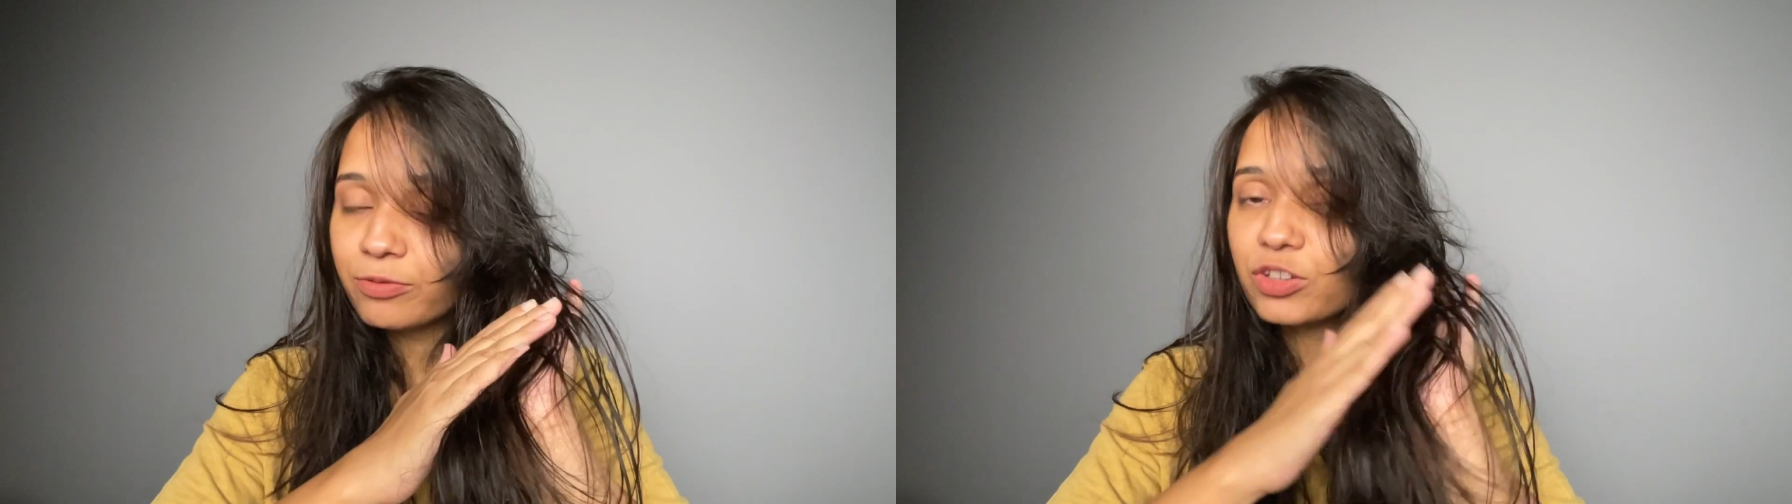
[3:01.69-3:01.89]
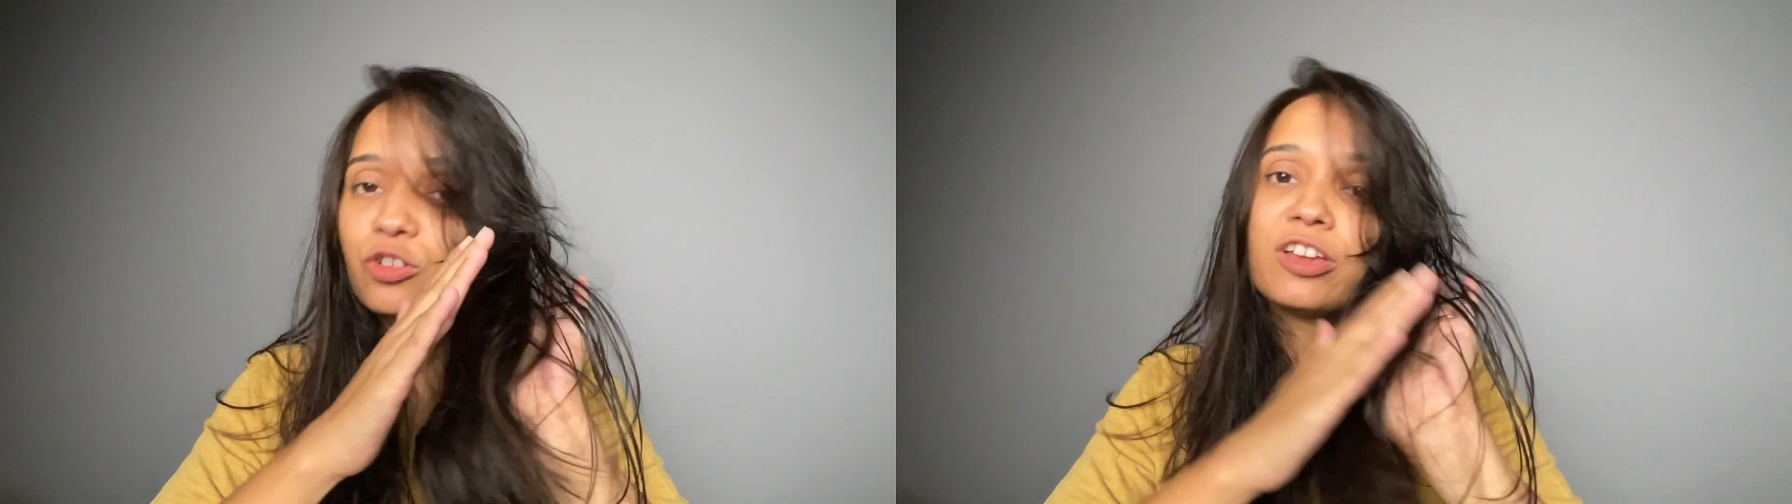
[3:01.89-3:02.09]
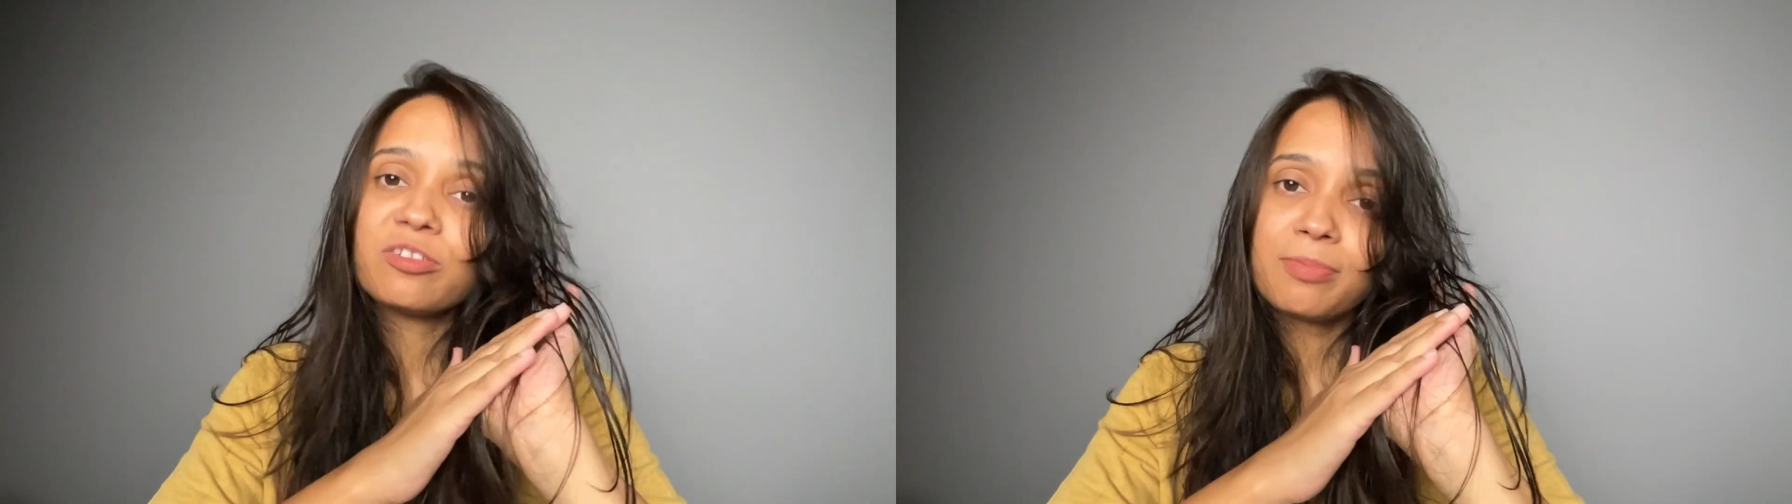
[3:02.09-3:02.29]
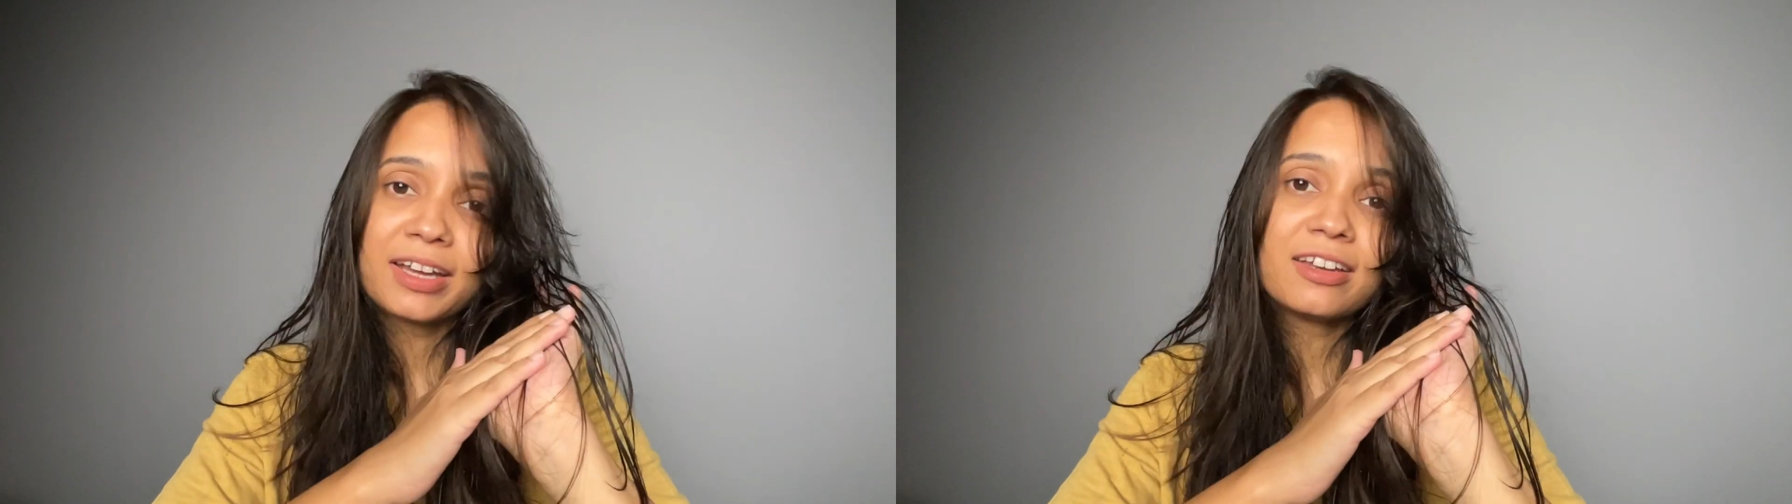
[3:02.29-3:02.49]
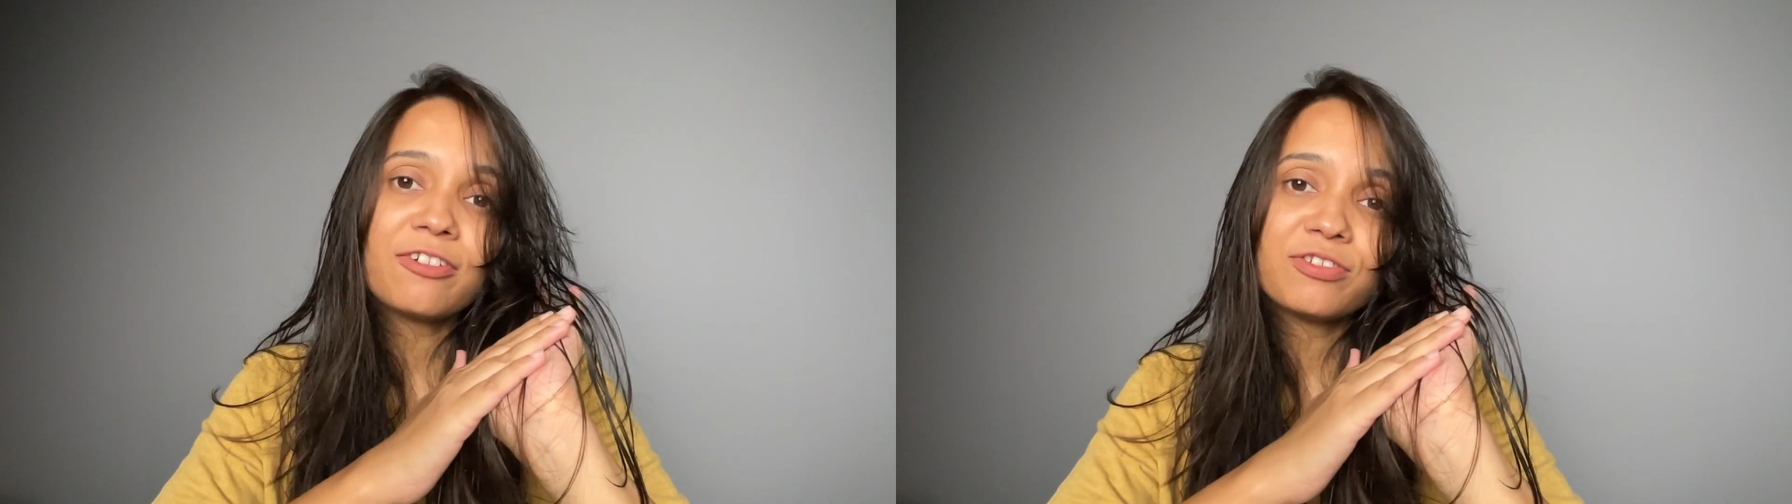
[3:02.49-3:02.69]
which we
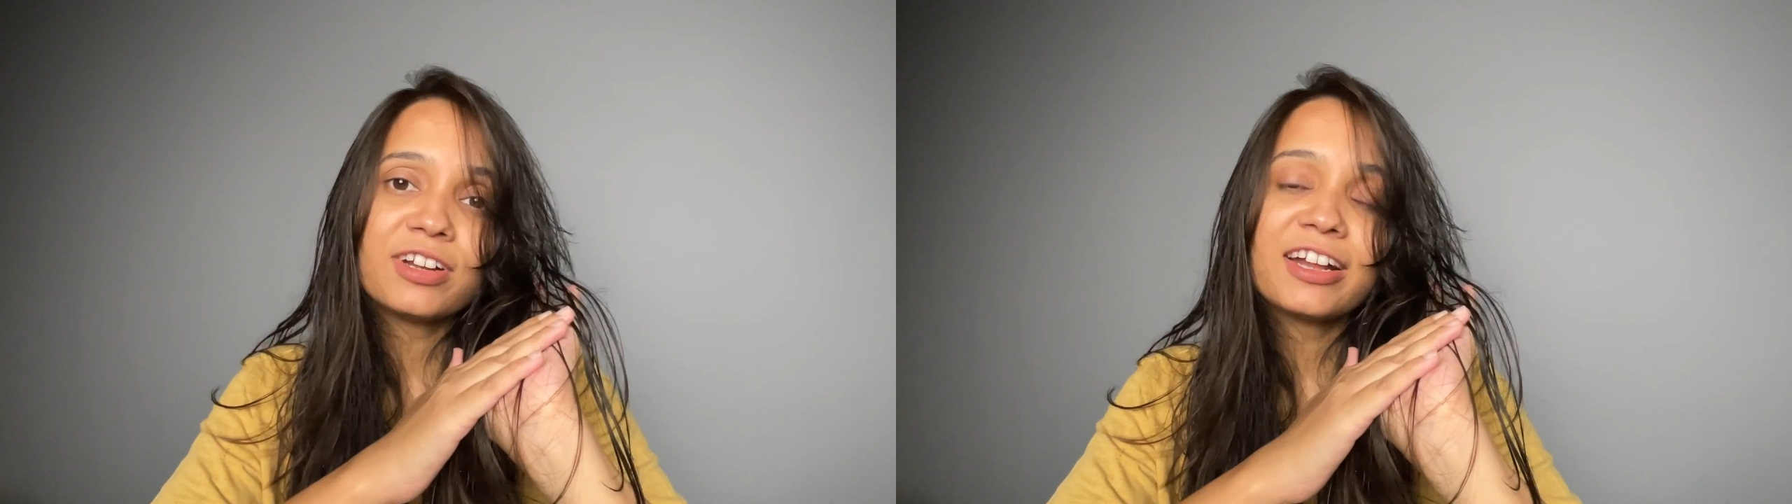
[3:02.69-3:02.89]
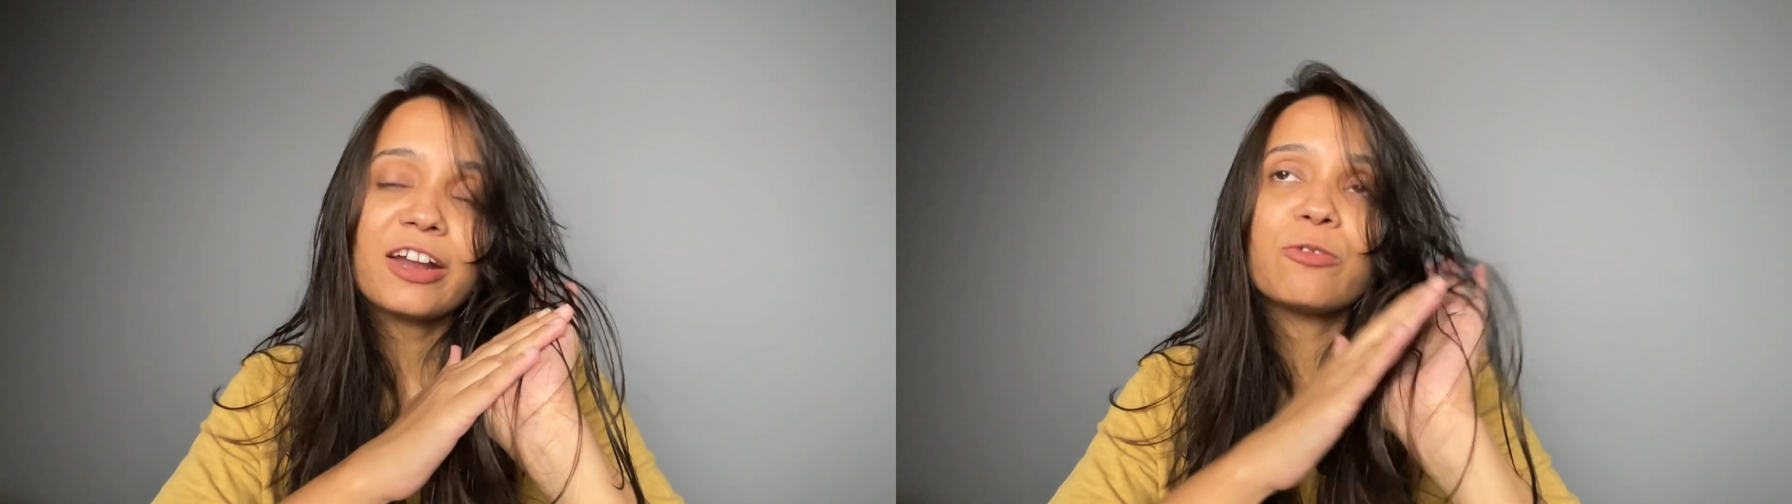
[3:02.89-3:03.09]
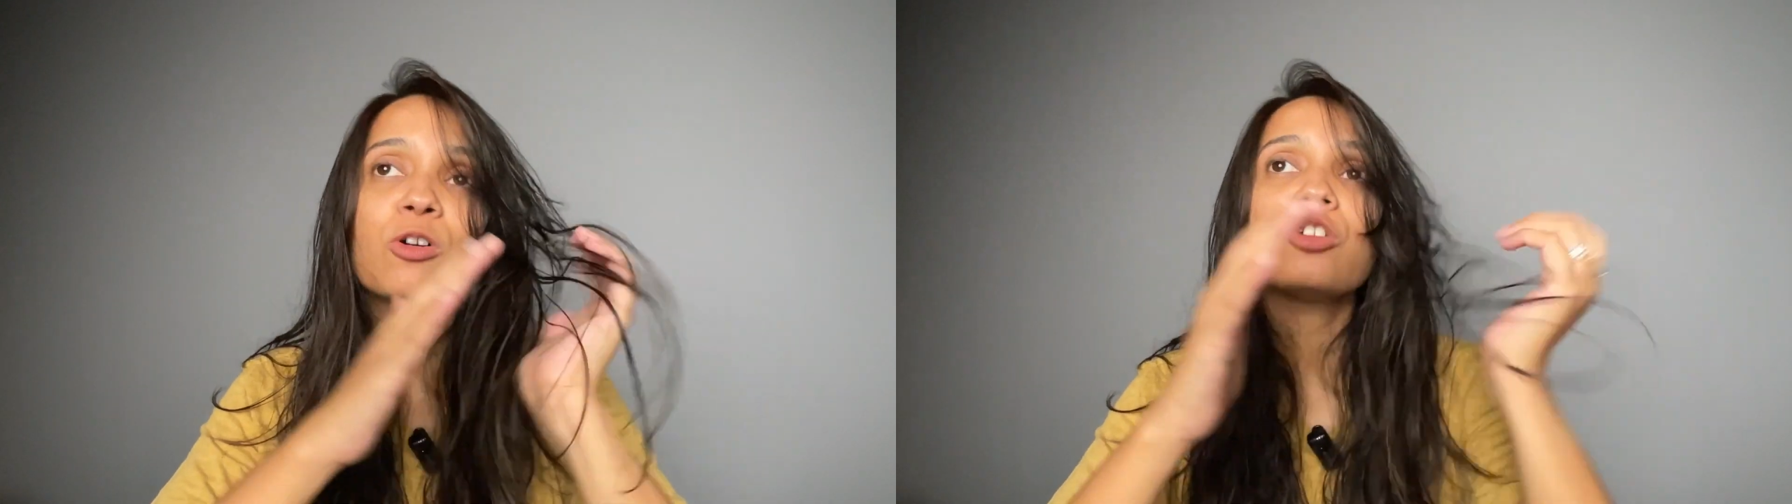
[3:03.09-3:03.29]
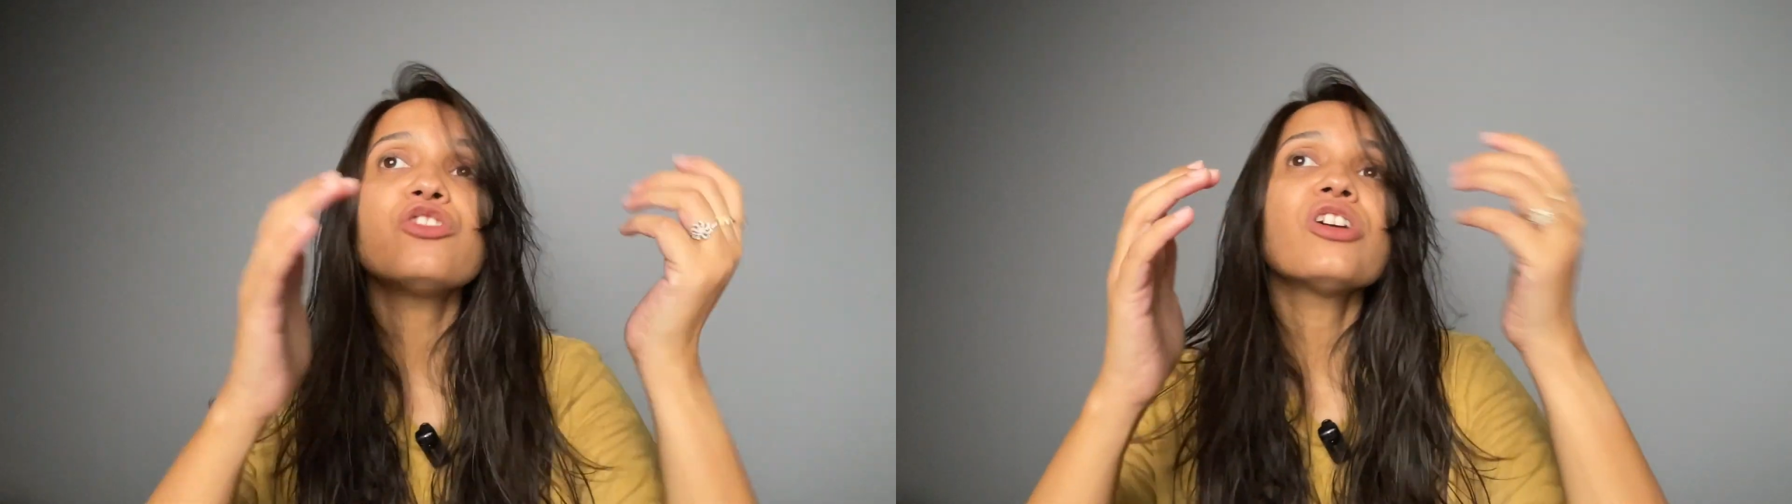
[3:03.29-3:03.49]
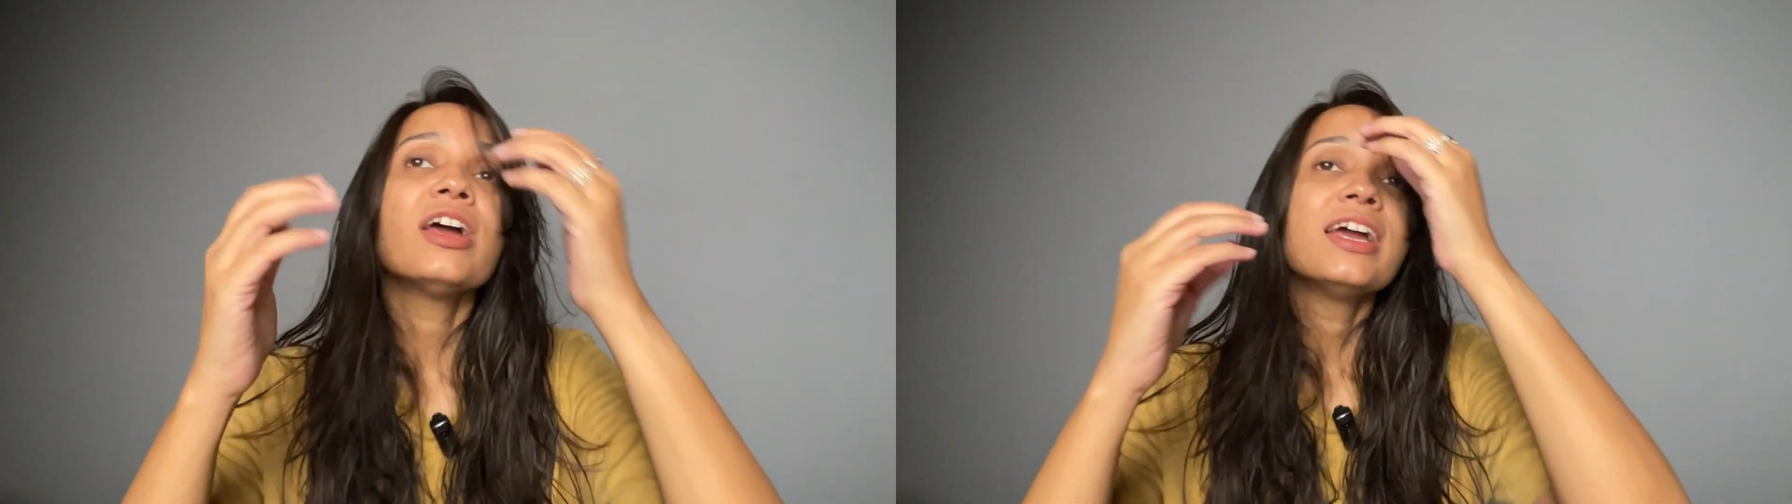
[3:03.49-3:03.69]
expect after hair wash.